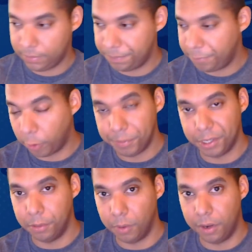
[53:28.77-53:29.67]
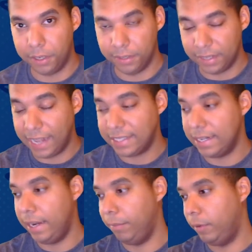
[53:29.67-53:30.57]
formula wrong on the last
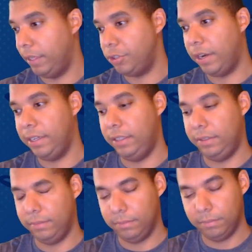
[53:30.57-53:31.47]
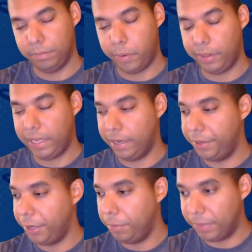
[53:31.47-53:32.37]
time when they tried to put the
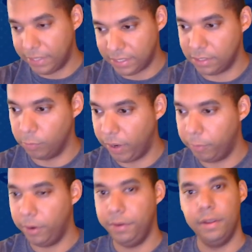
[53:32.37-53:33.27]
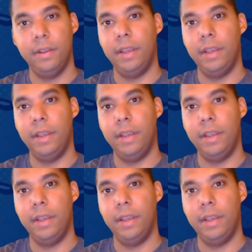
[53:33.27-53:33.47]
antidote. But this is the right one.